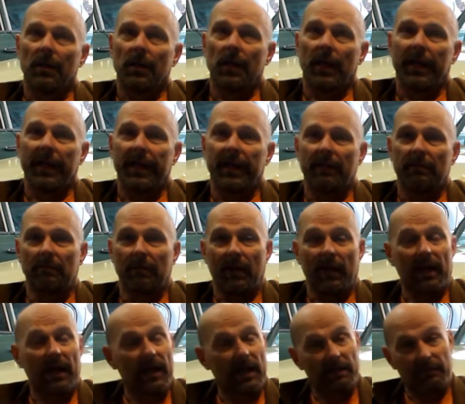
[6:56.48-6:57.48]
I have a
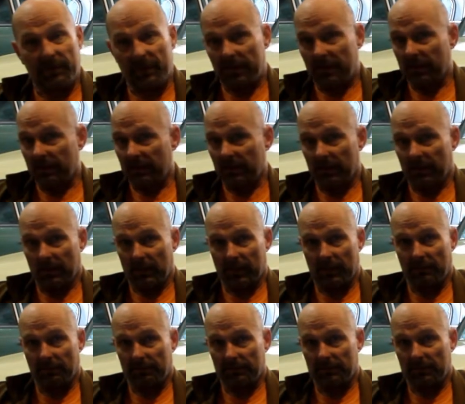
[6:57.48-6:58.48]
lot of material
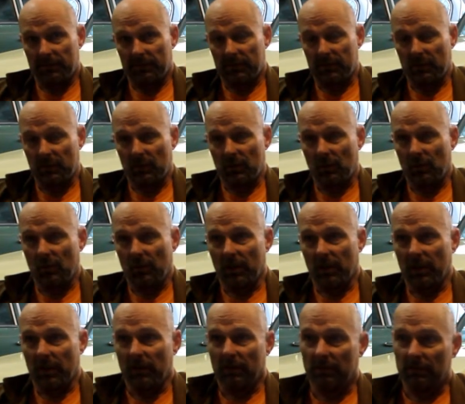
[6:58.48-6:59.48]
left, so
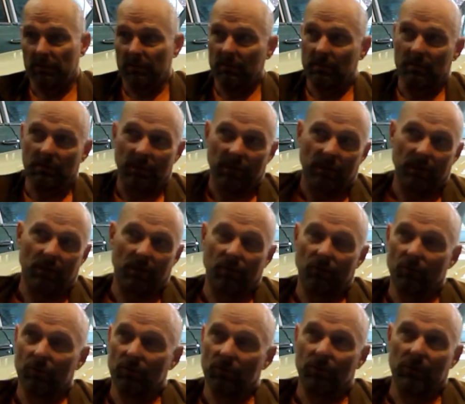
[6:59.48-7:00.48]
I
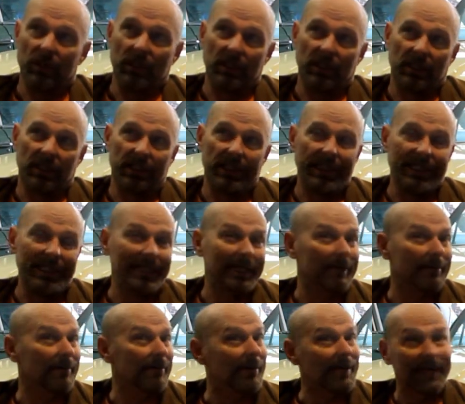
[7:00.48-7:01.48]
don't really need
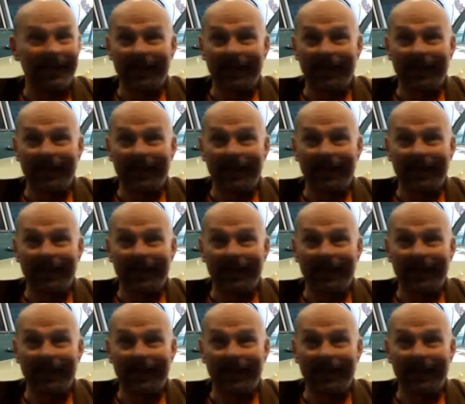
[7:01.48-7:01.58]
hardly